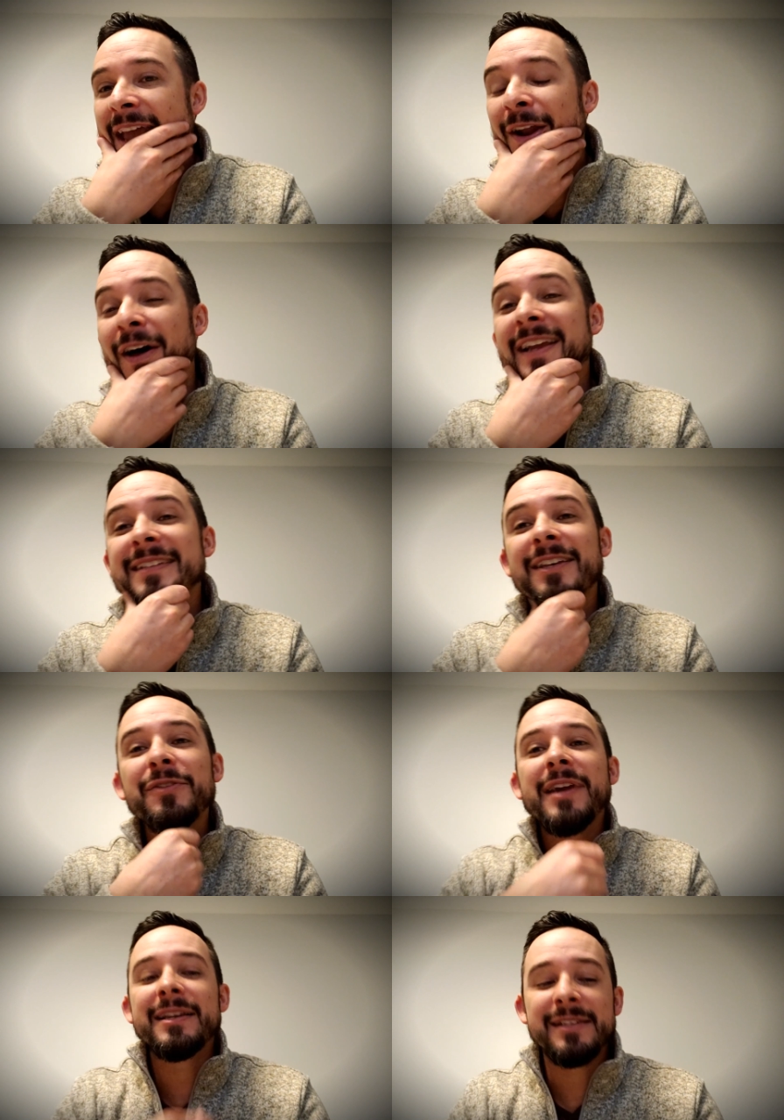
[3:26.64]
And all I can tell
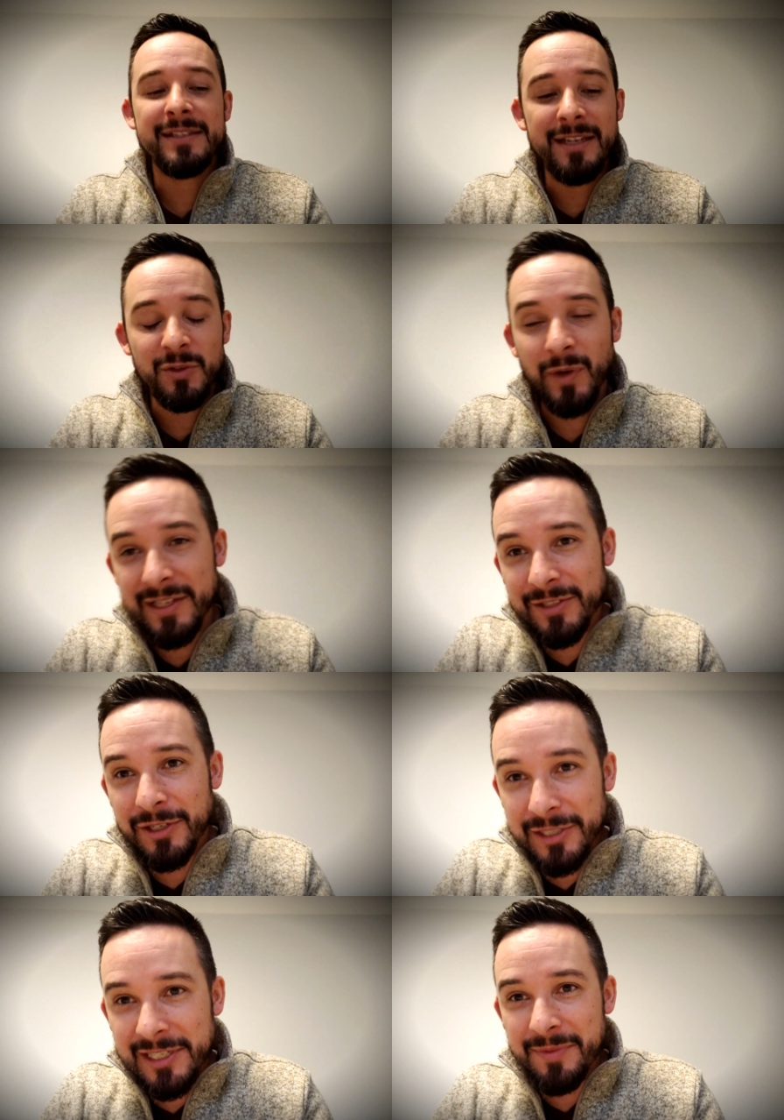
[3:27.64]
you guys is this. When I
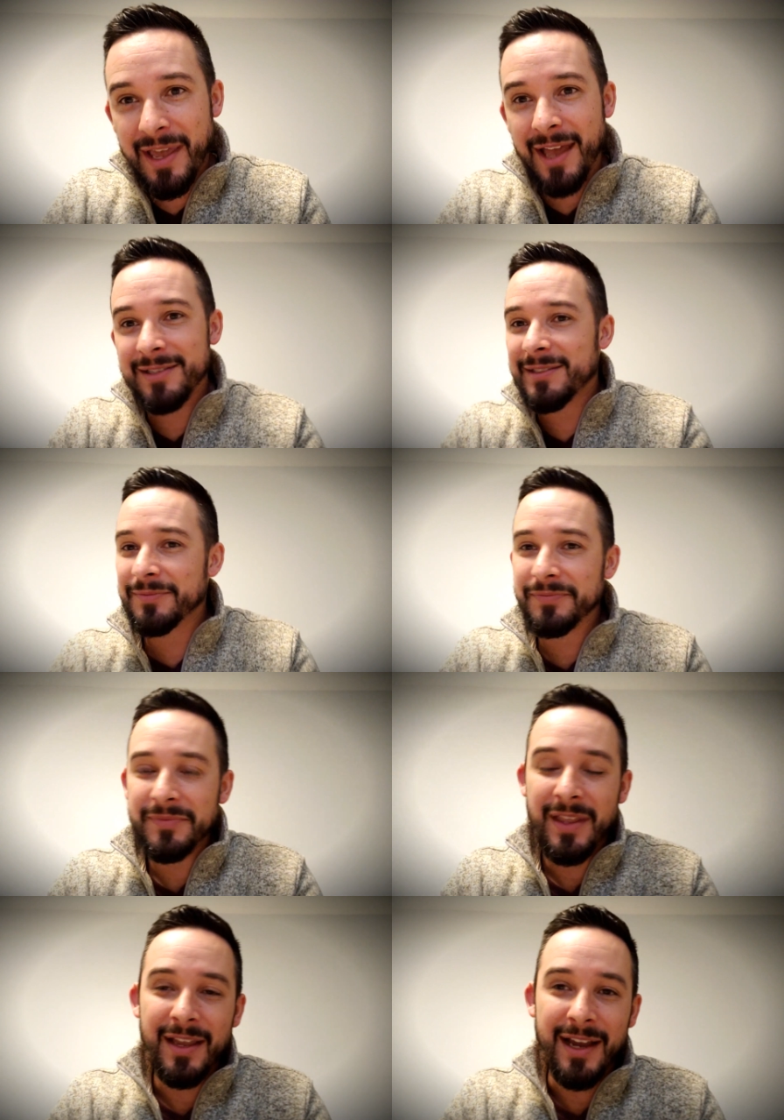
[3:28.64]
started Just Keep Casting,
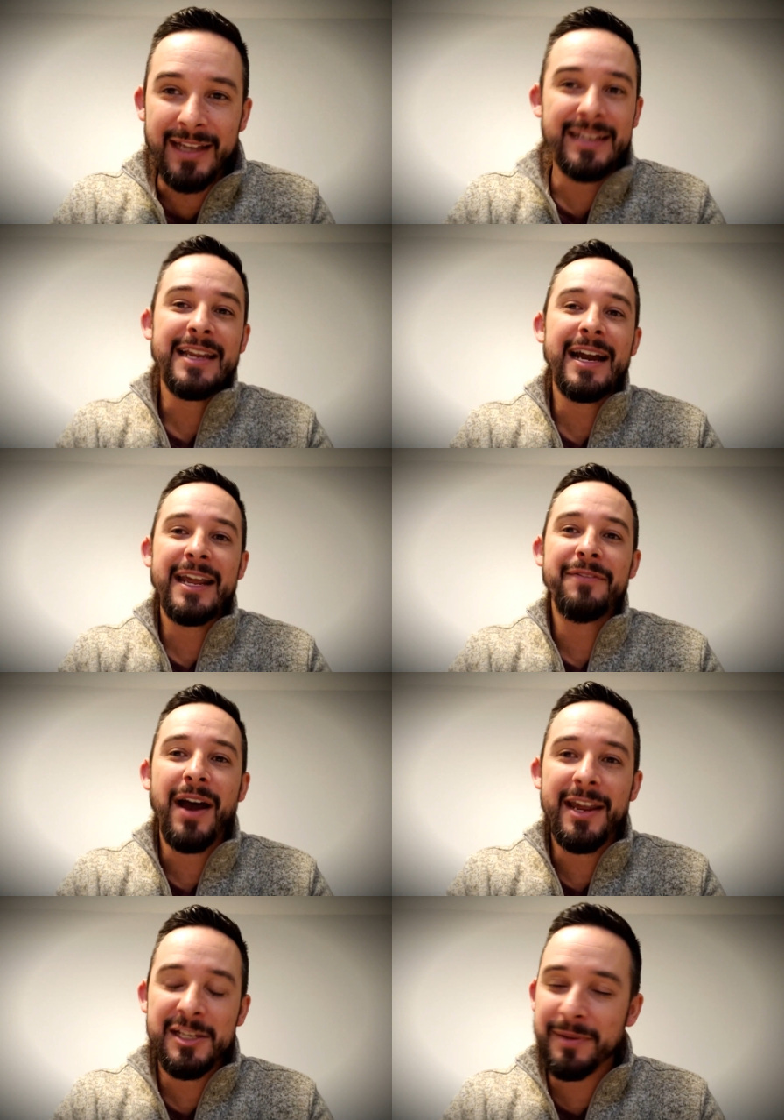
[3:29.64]
I did not have
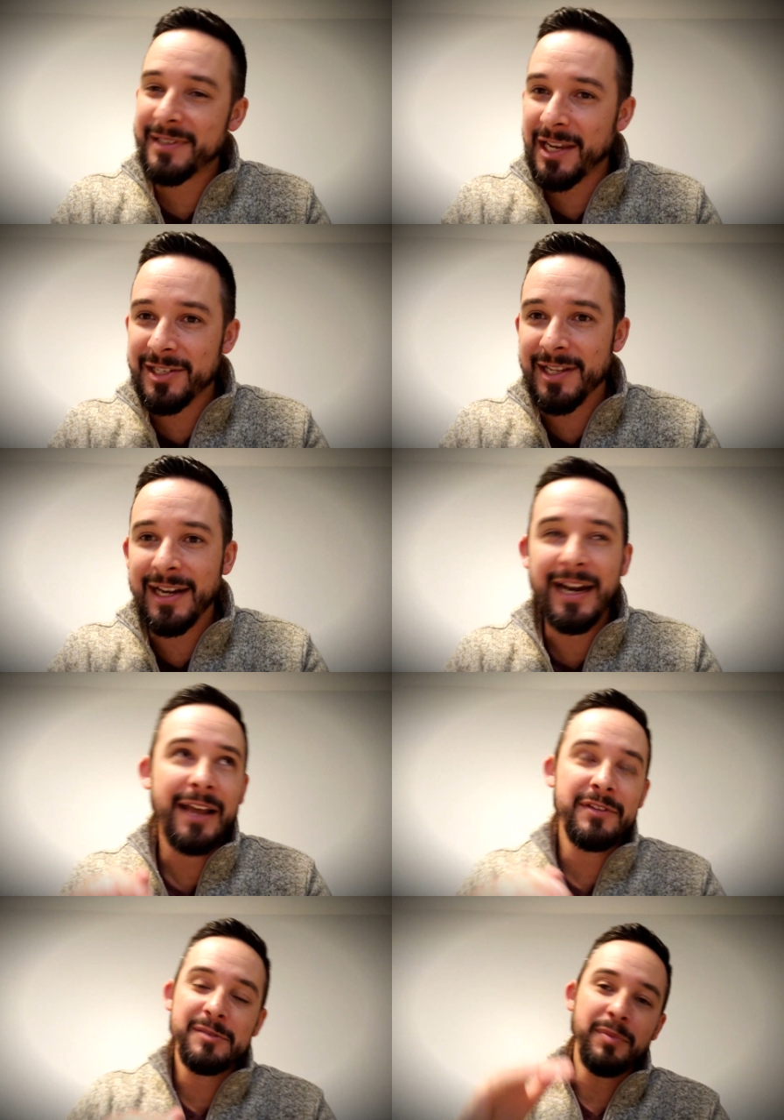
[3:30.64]
high expectations. I did not
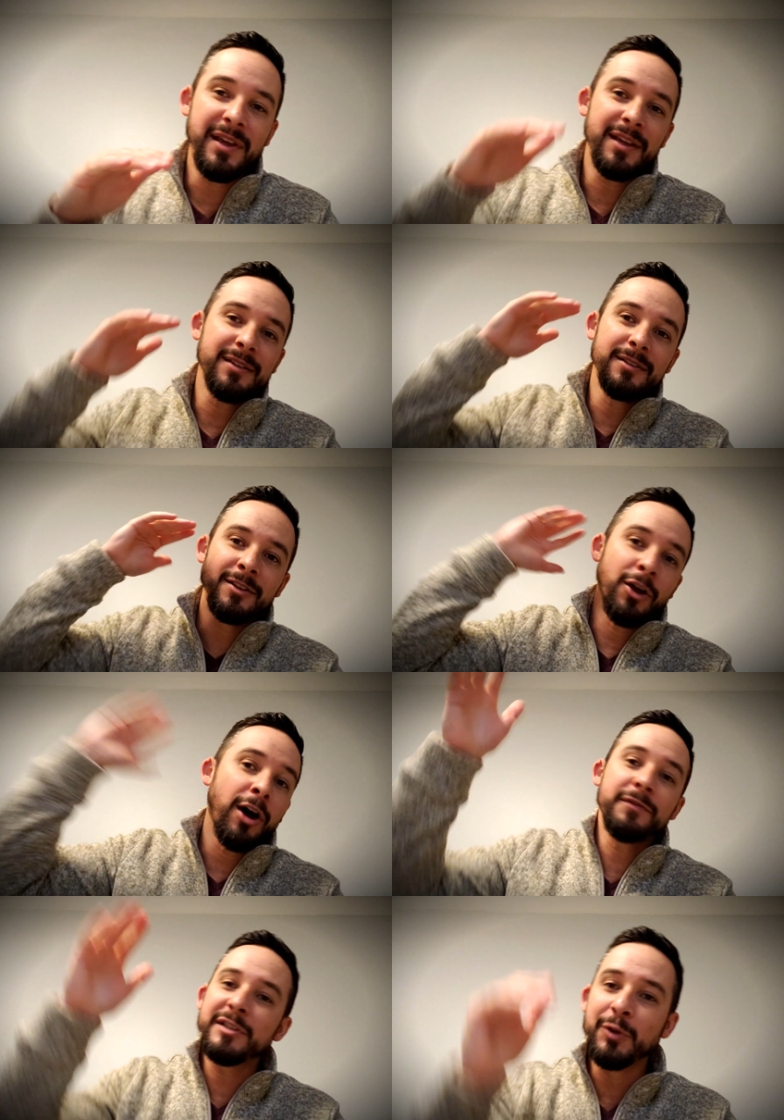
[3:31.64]
have these big,
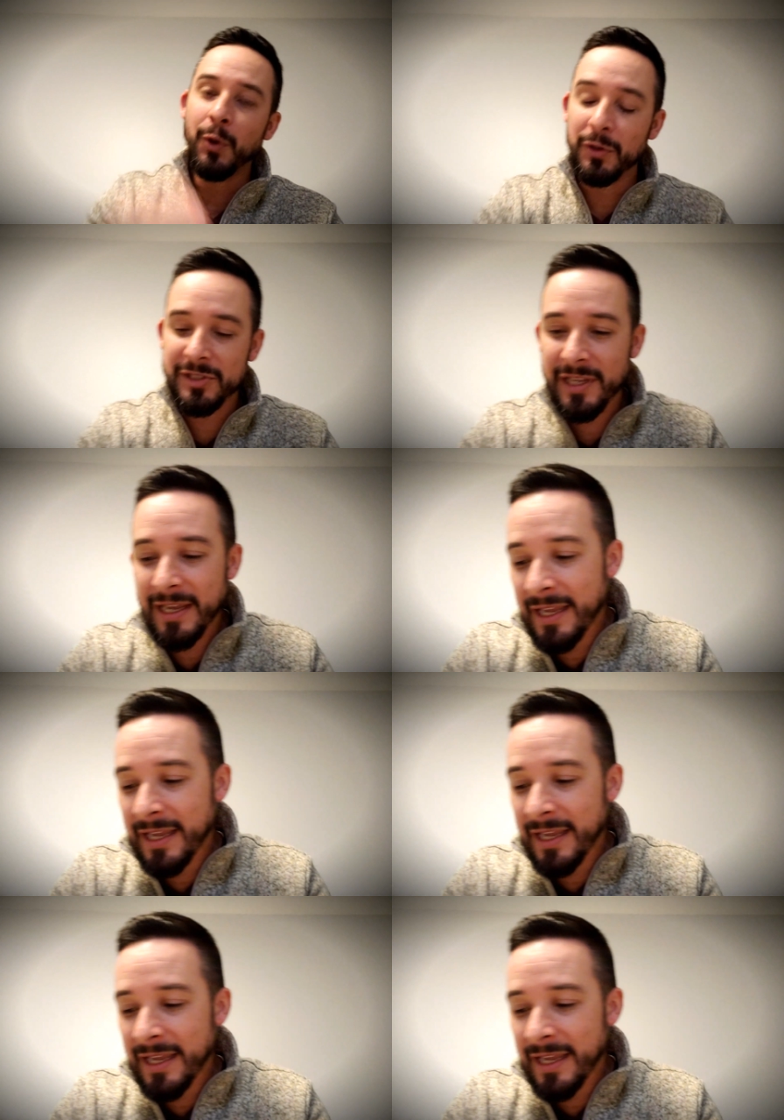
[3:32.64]
lofty goals.